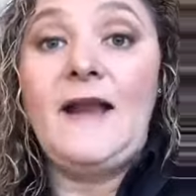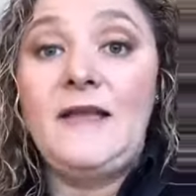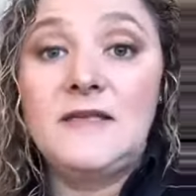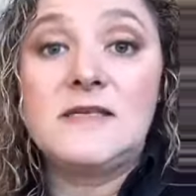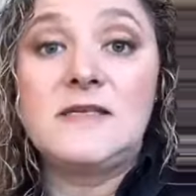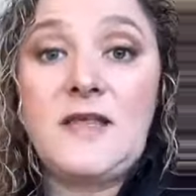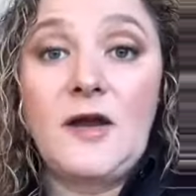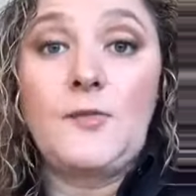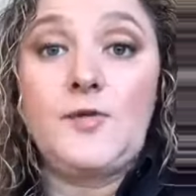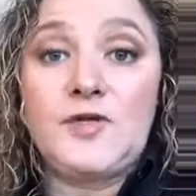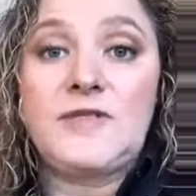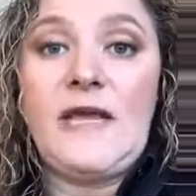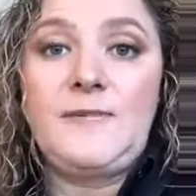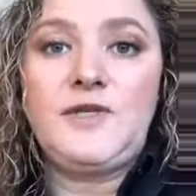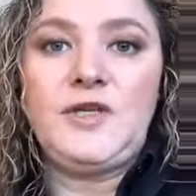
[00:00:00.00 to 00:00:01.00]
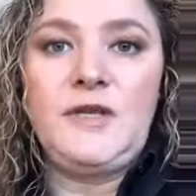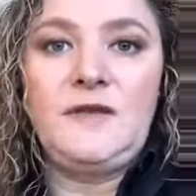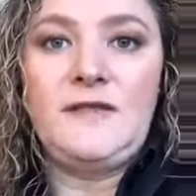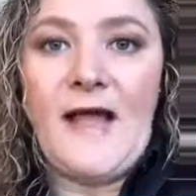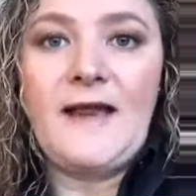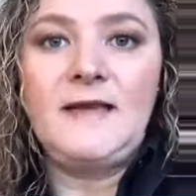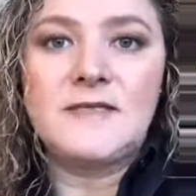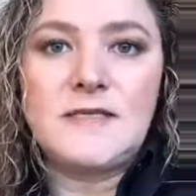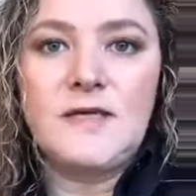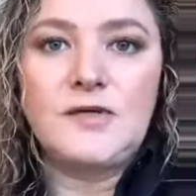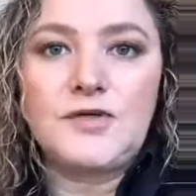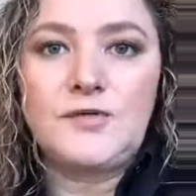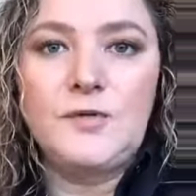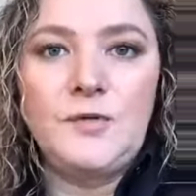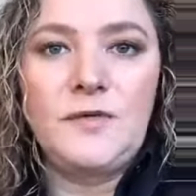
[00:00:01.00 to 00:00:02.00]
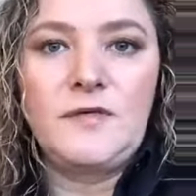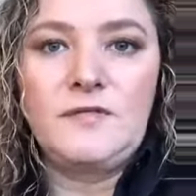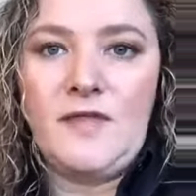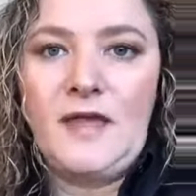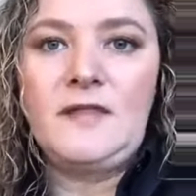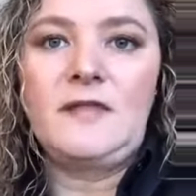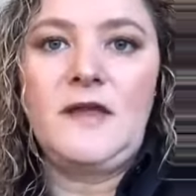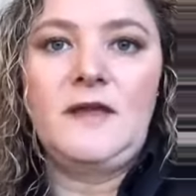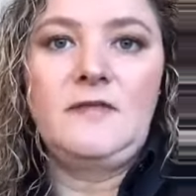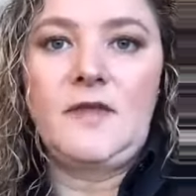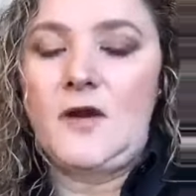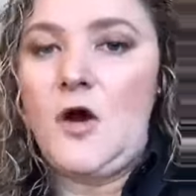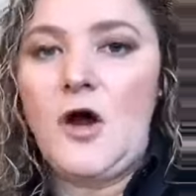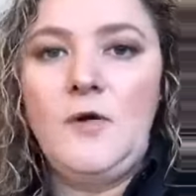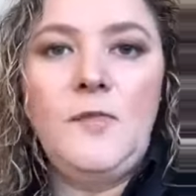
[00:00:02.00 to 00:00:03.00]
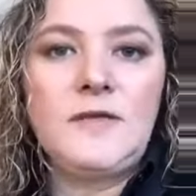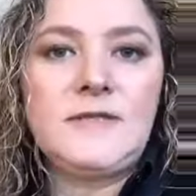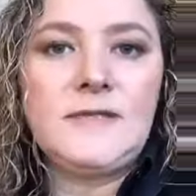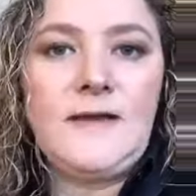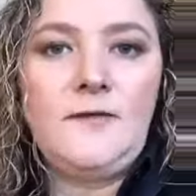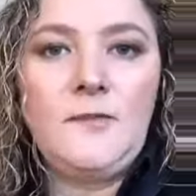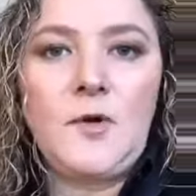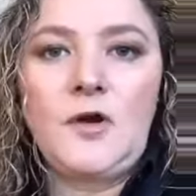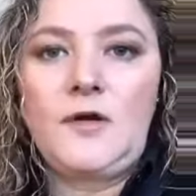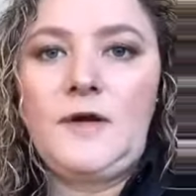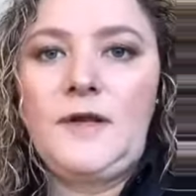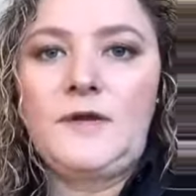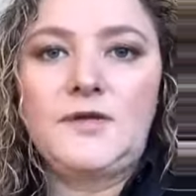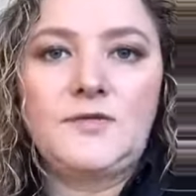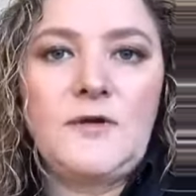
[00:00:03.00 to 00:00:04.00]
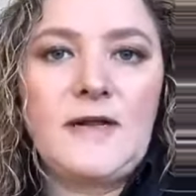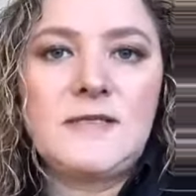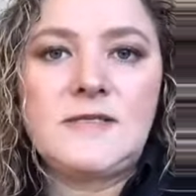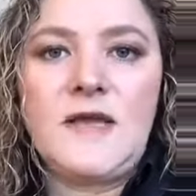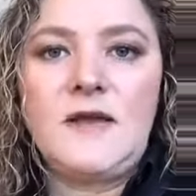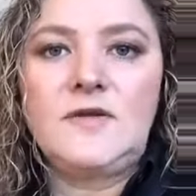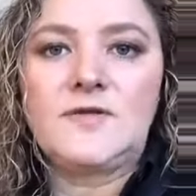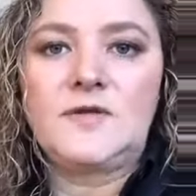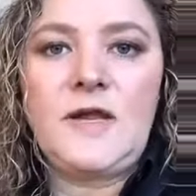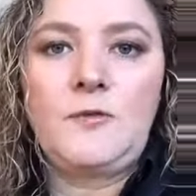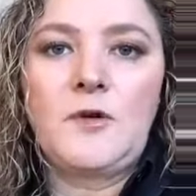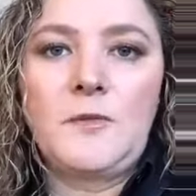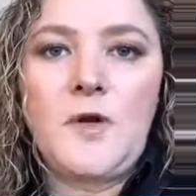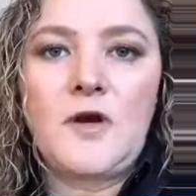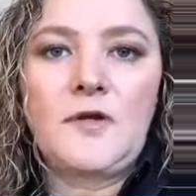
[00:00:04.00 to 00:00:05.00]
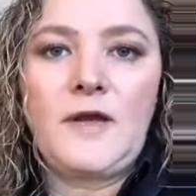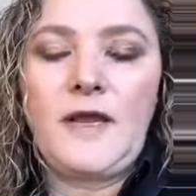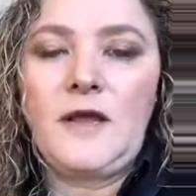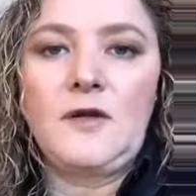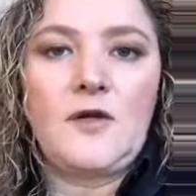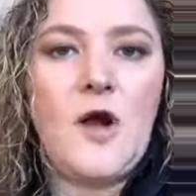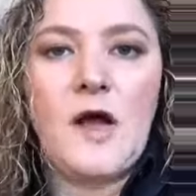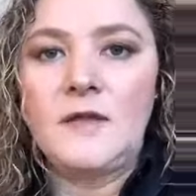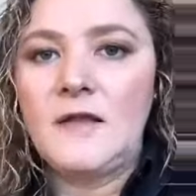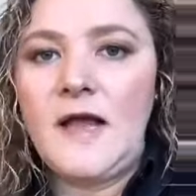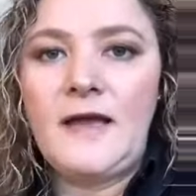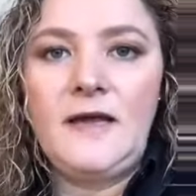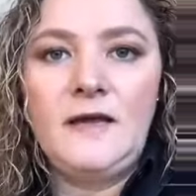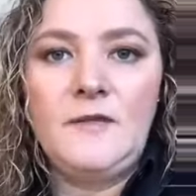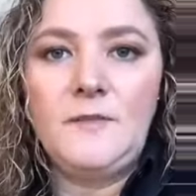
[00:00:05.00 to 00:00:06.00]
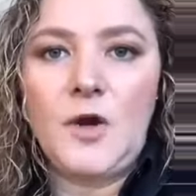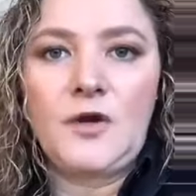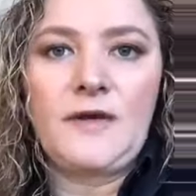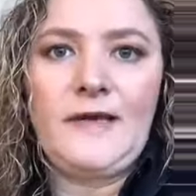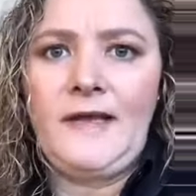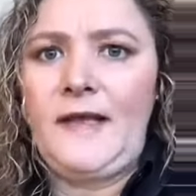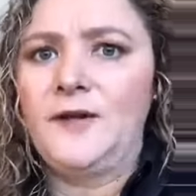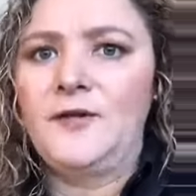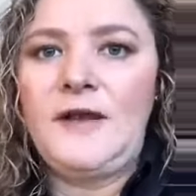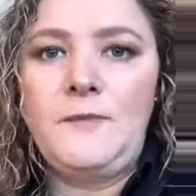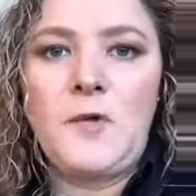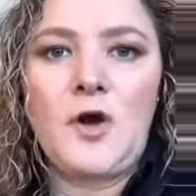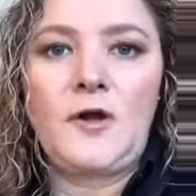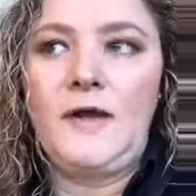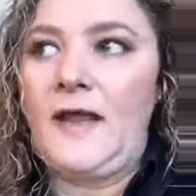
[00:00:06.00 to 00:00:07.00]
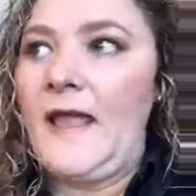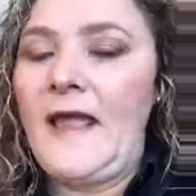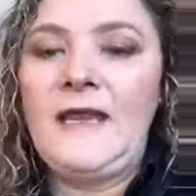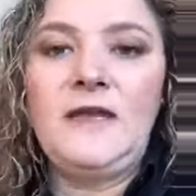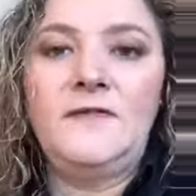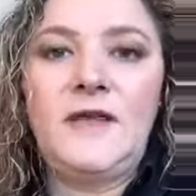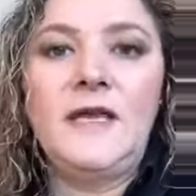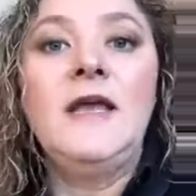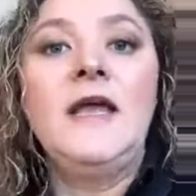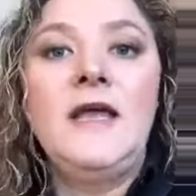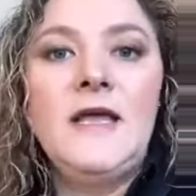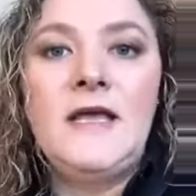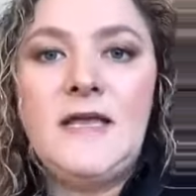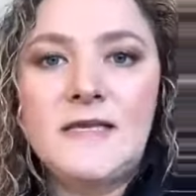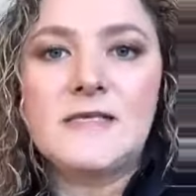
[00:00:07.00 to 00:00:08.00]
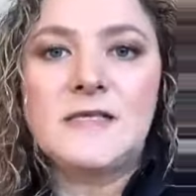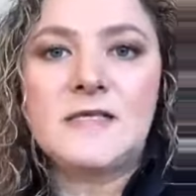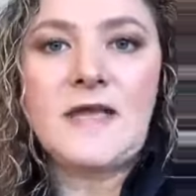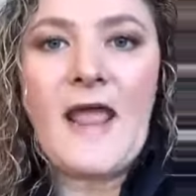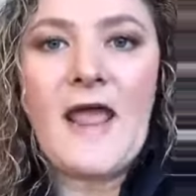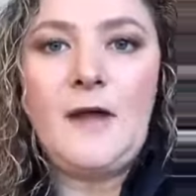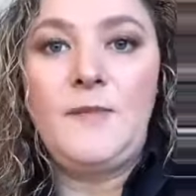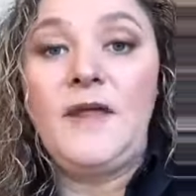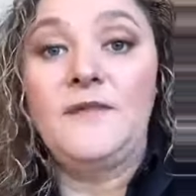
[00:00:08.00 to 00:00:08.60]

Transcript: is their perception. That is their truth. They think that all multi-level marketing or direct sales or network marketing or online marketing, internet marketing, any of it is a scam.